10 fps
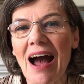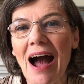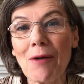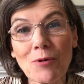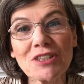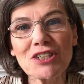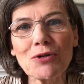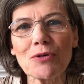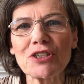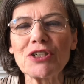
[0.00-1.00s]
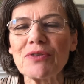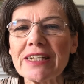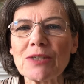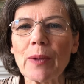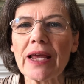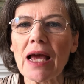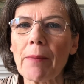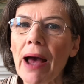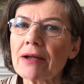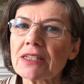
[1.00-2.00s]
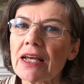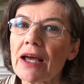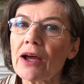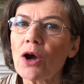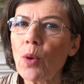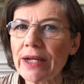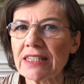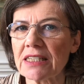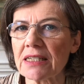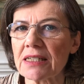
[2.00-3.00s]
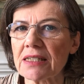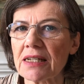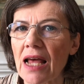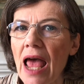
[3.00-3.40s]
I want to talk to you this week about questions